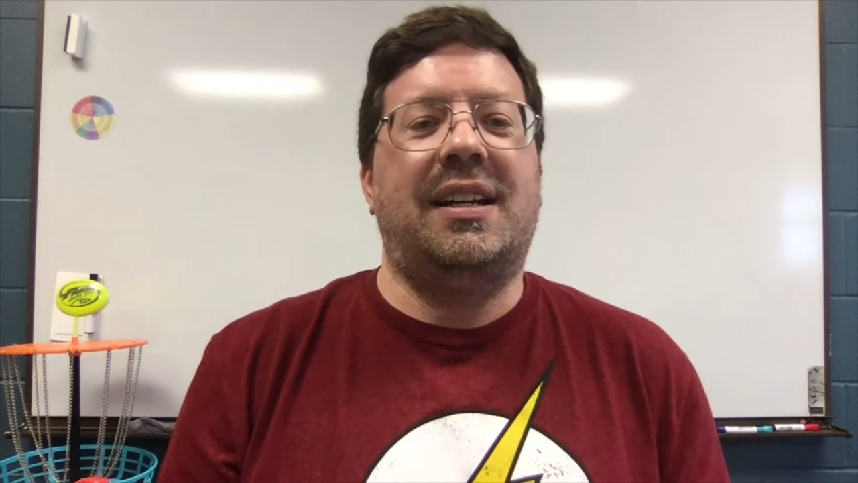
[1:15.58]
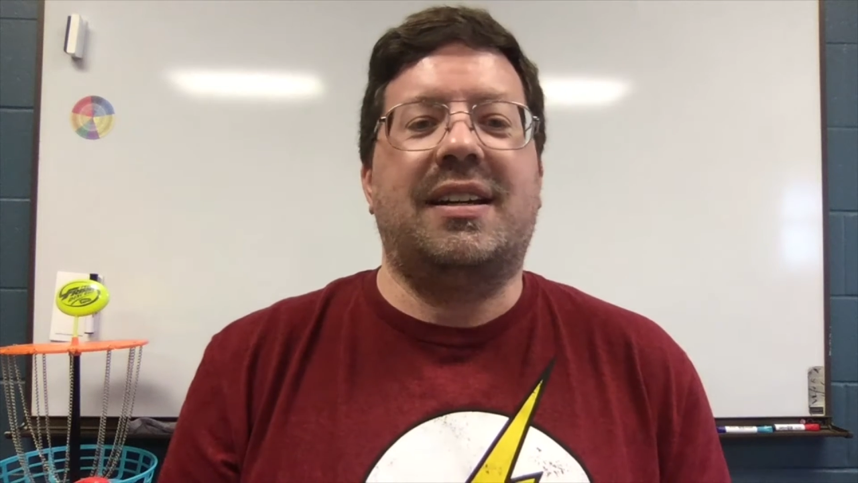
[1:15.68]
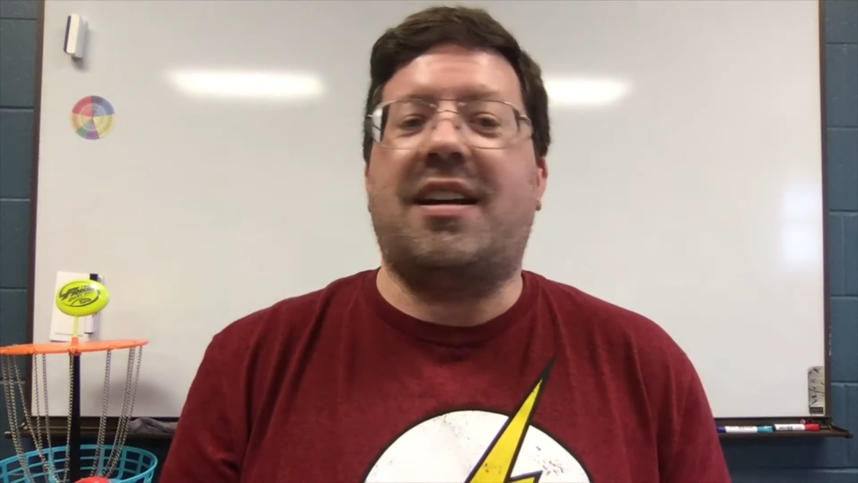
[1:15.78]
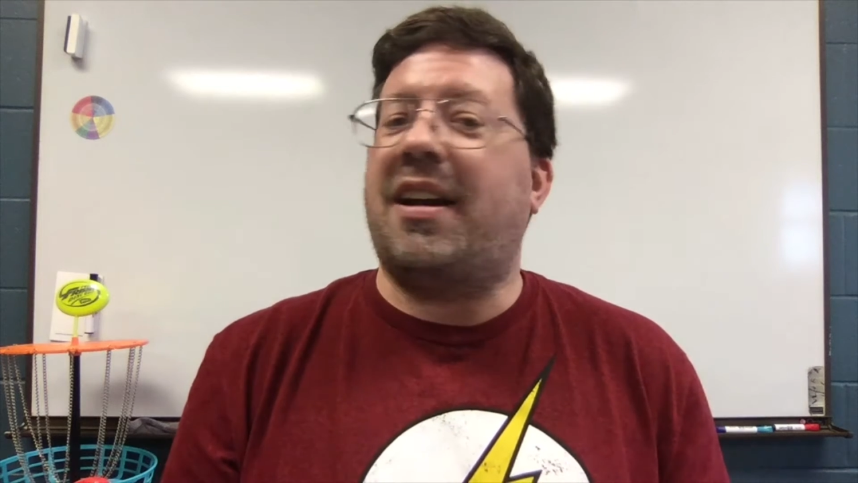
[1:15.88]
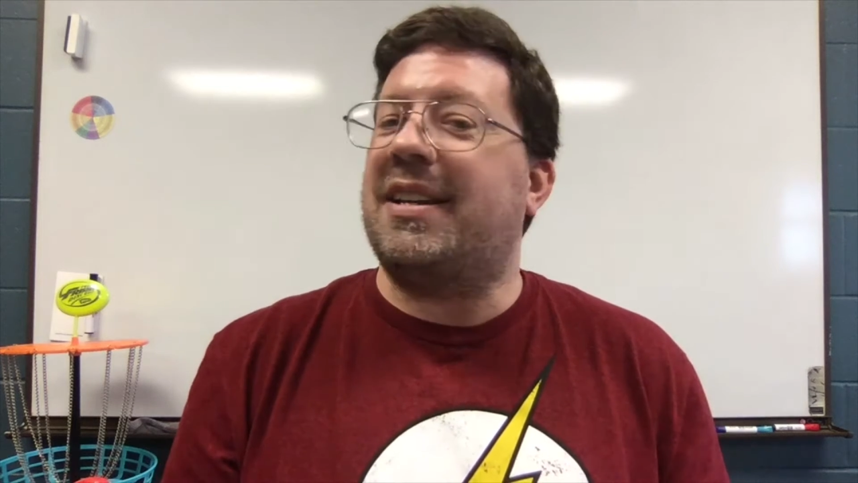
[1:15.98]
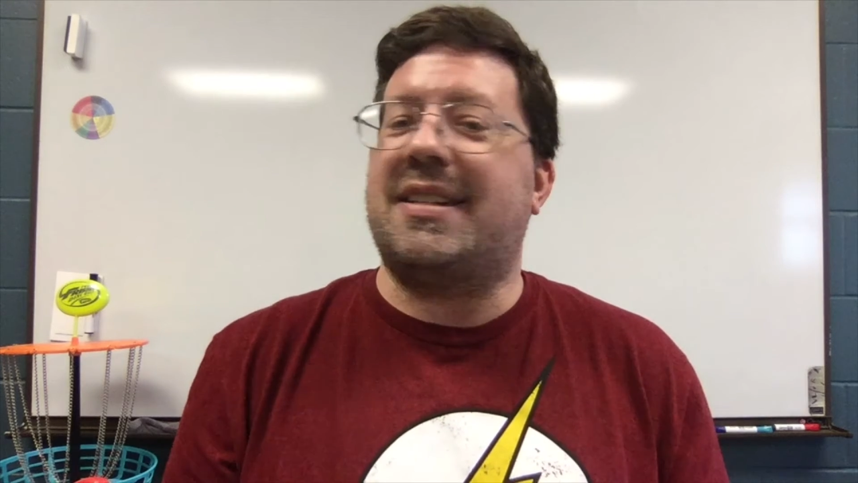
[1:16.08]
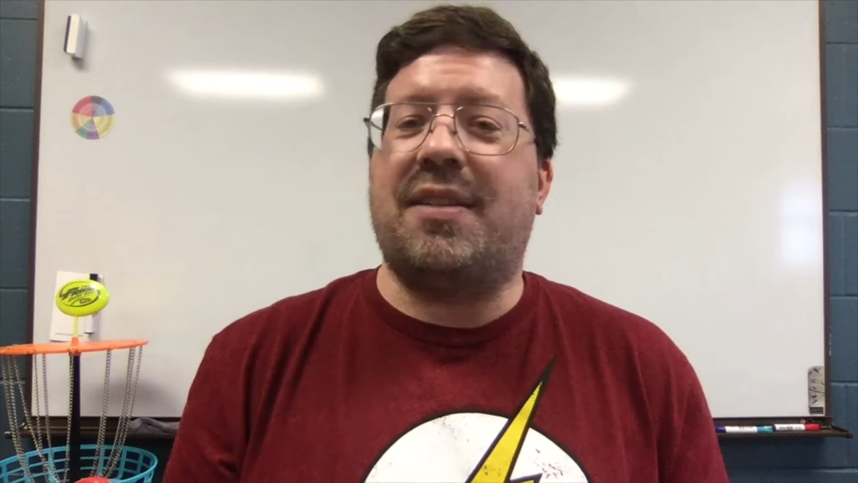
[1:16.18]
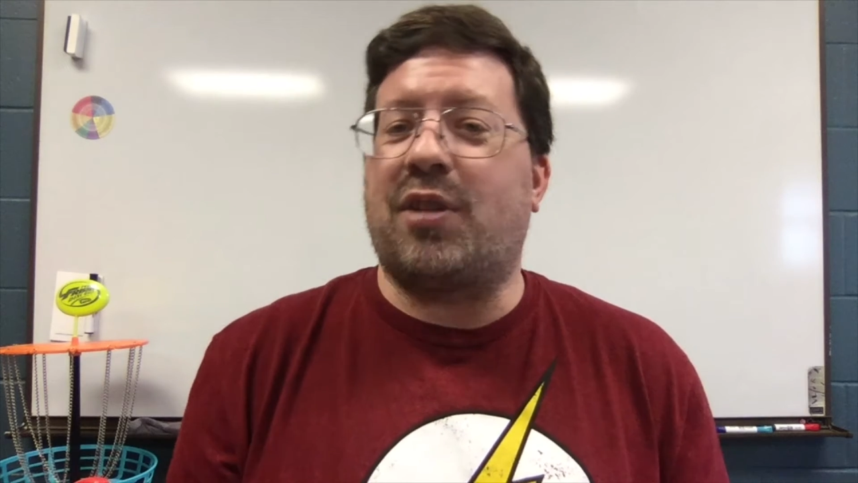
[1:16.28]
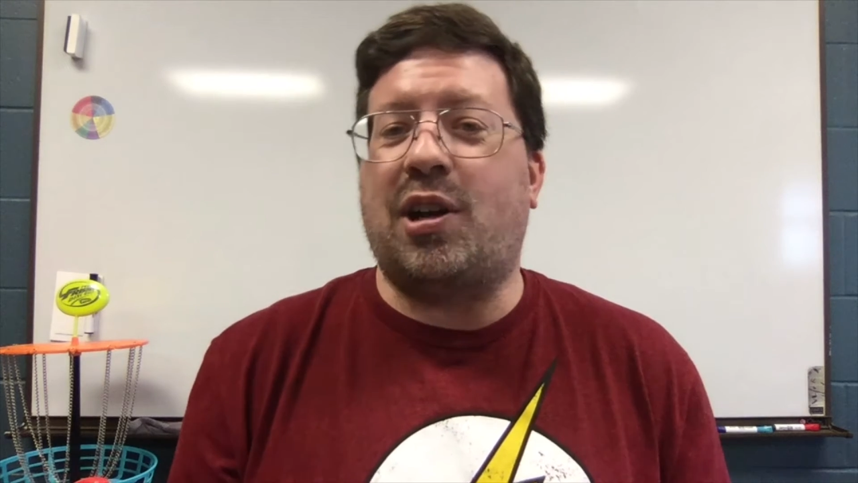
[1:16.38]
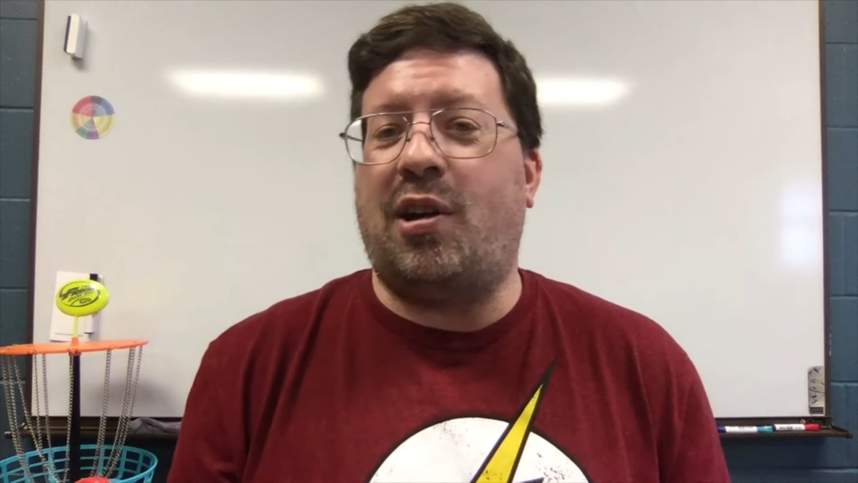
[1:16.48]
God has
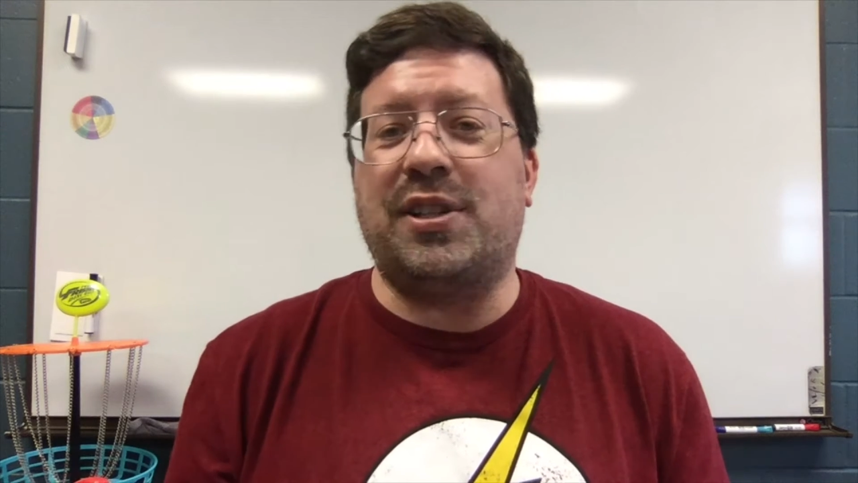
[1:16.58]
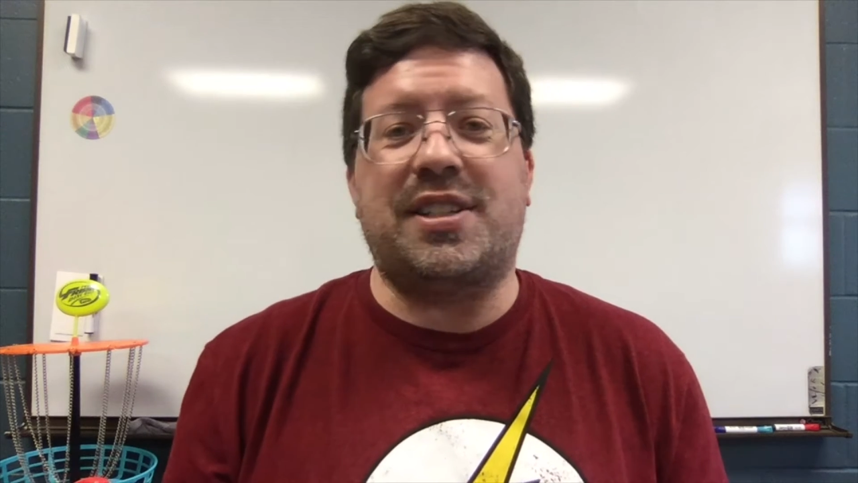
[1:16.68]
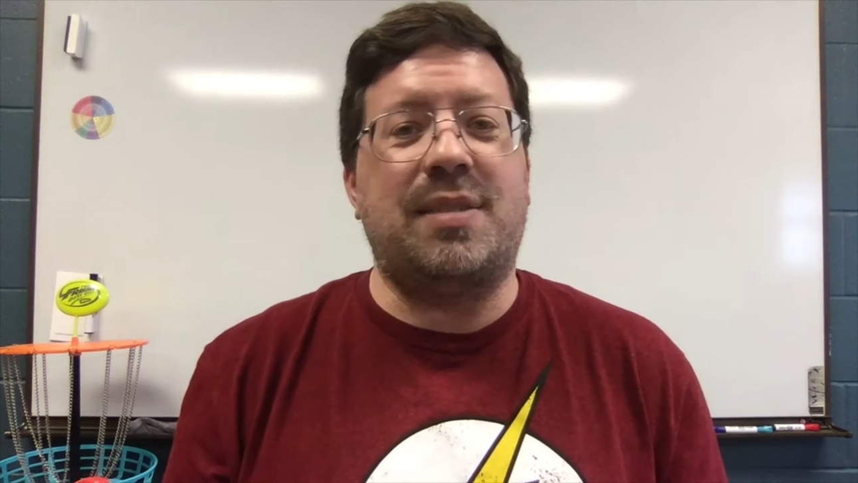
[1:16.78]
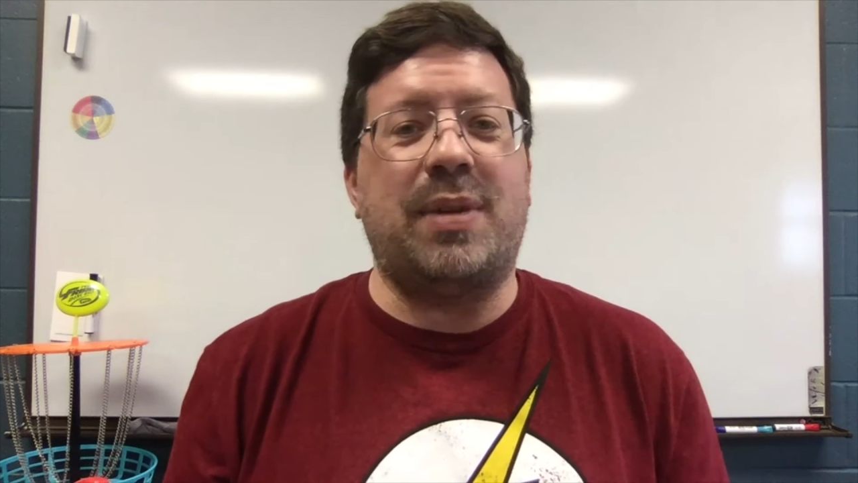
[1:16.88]
never called us to